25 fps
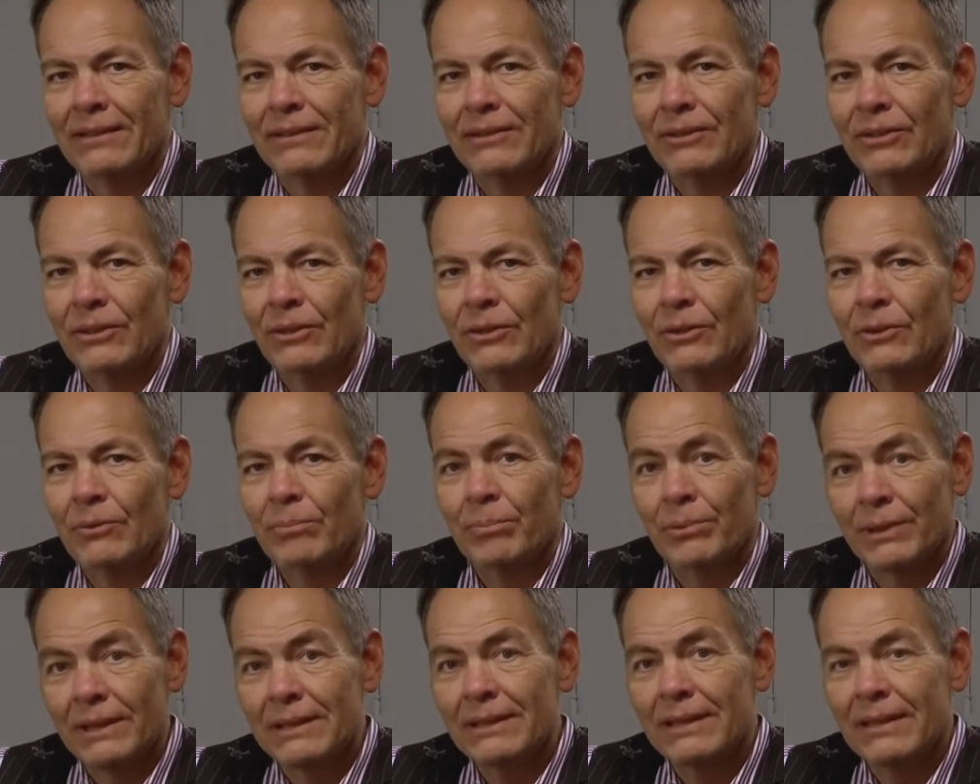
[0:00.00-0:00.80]
to
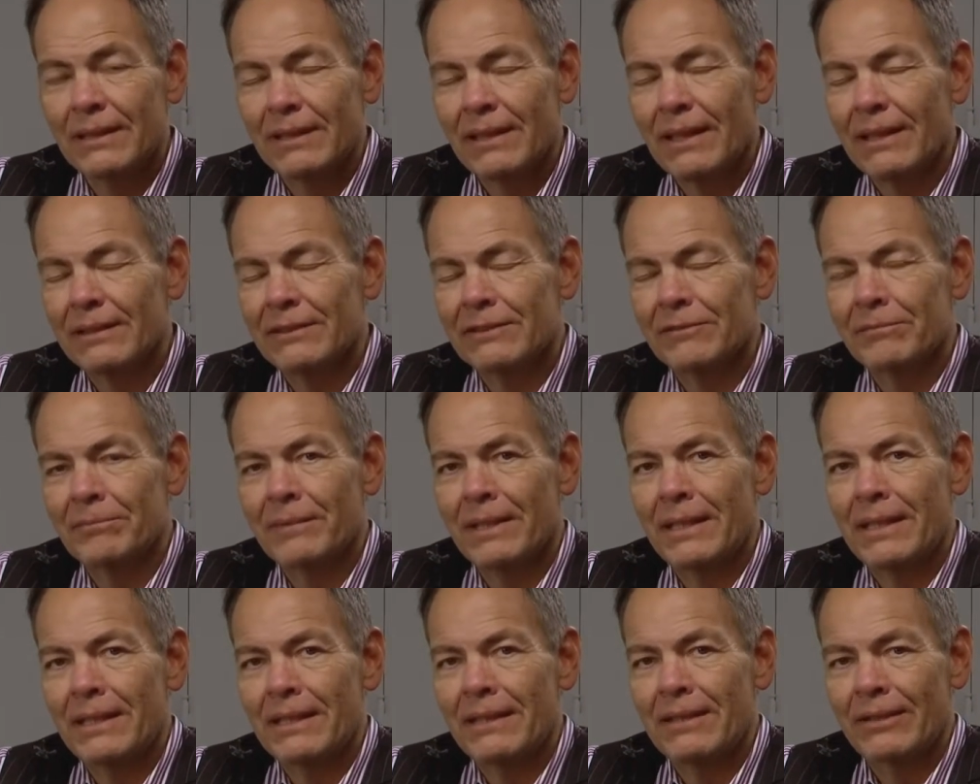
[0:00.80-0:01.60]
printing lots of
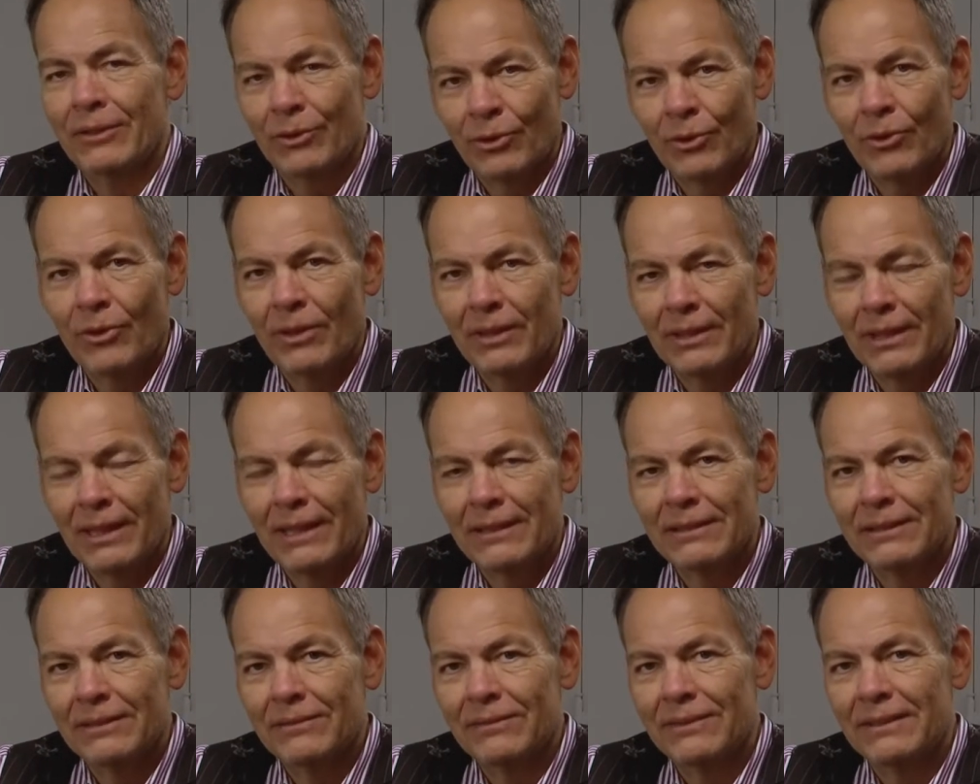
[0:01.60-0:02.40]
money and incurring
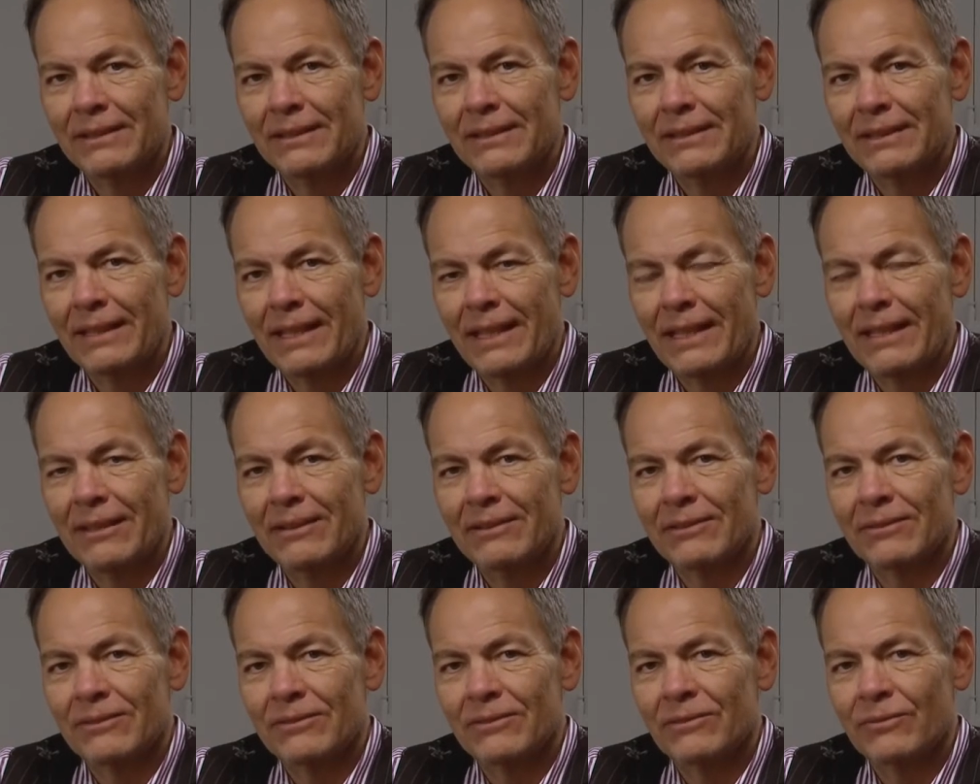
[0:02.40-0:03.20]
lots of
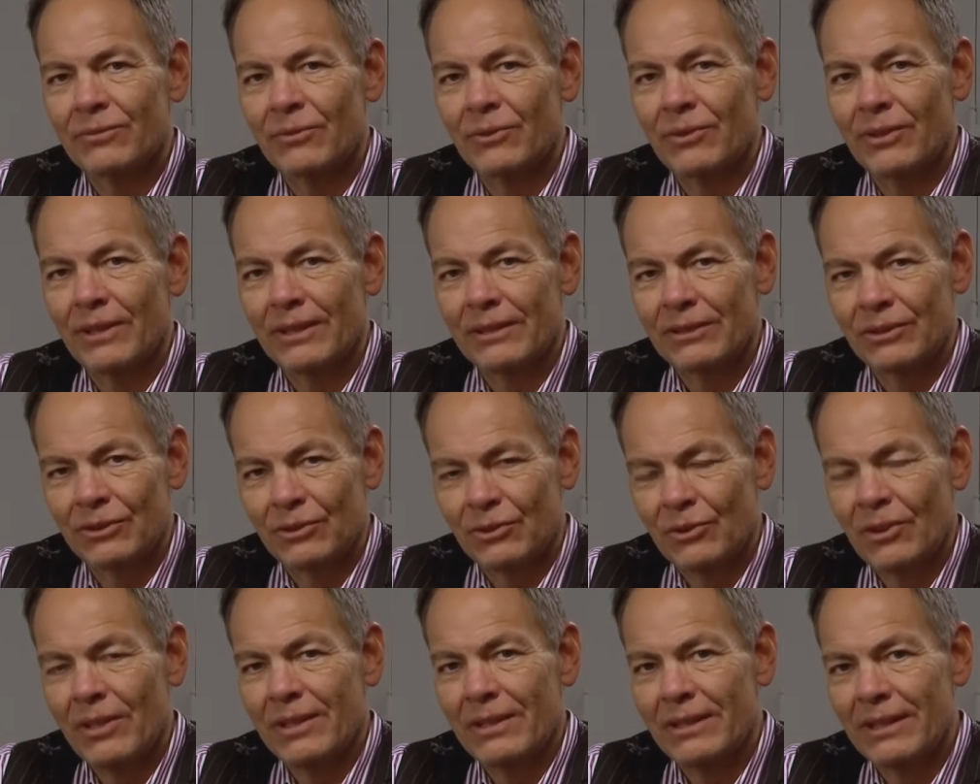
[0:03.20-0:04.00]
debt for
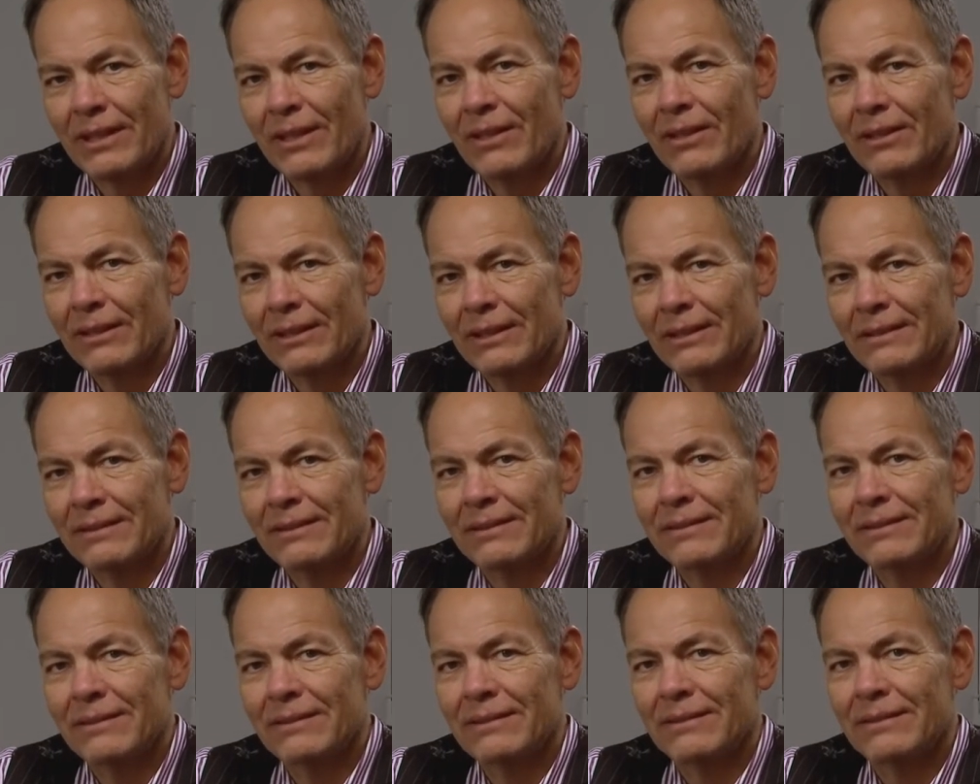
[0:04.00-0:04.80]
extraordinarily
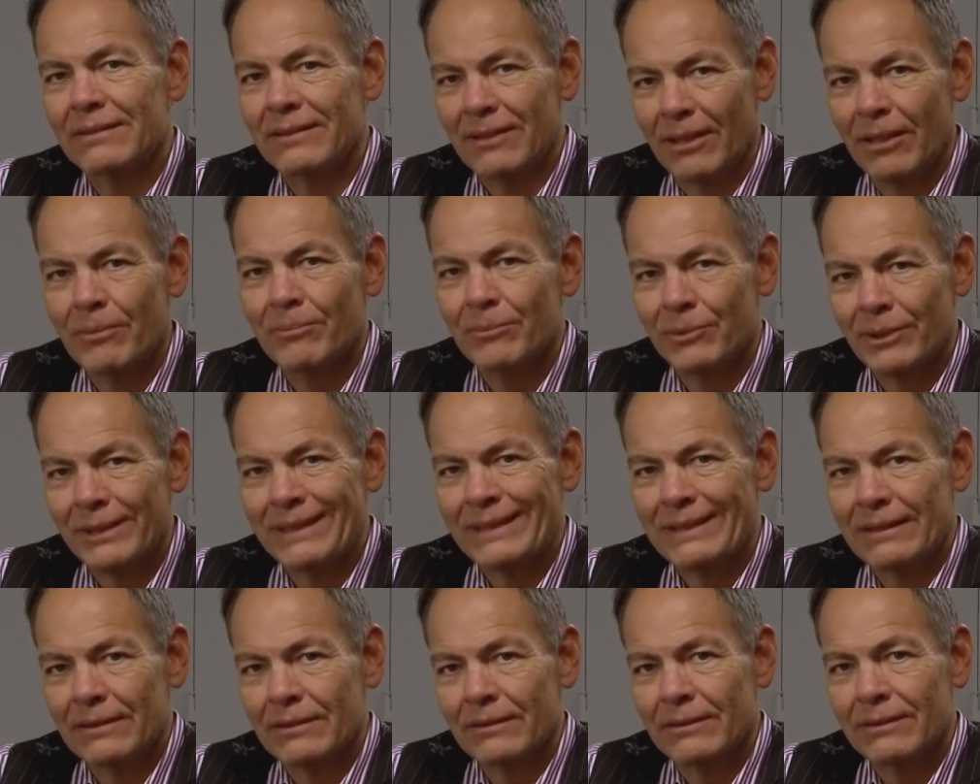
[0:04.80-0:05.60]
dumb
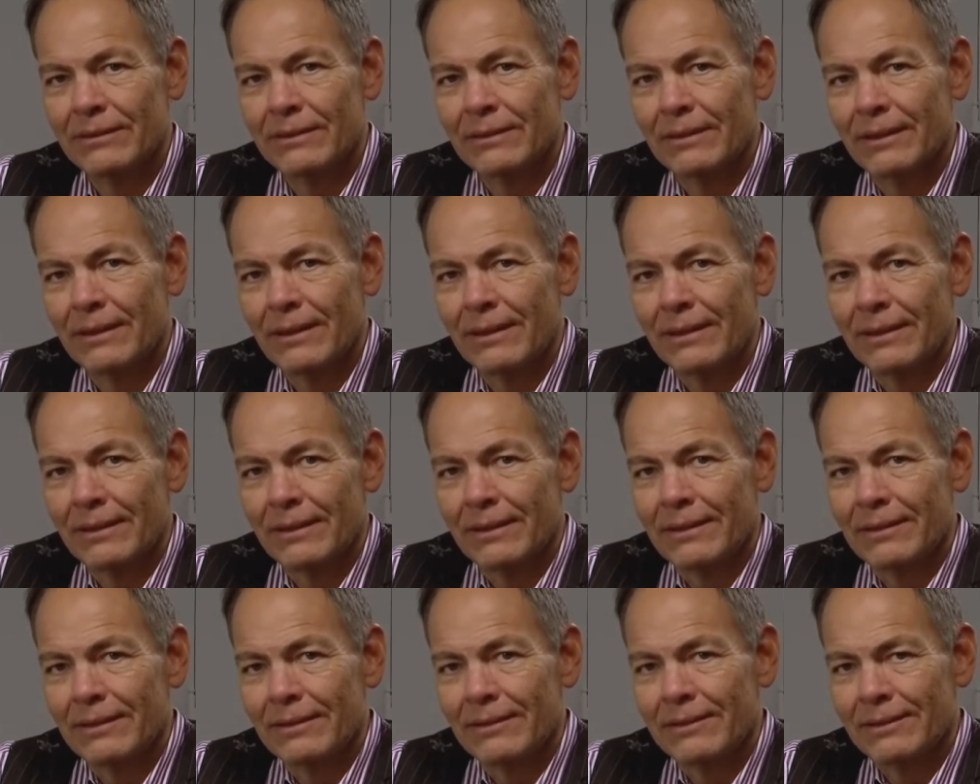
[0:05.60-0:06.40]
reasons.
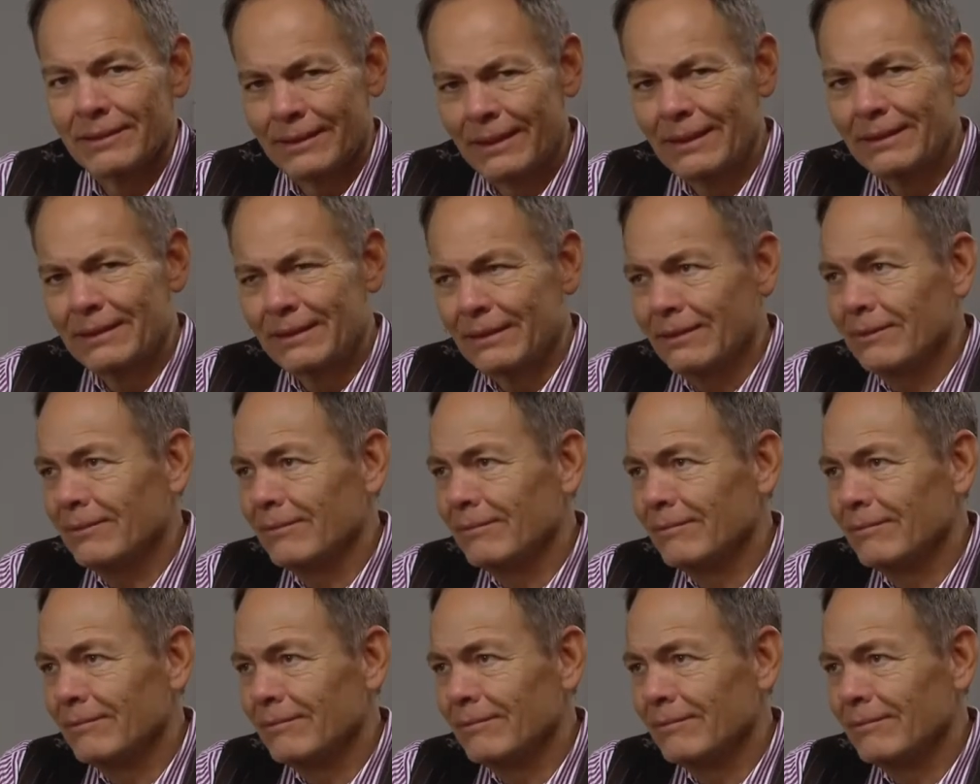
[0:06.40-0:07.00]
Stacy.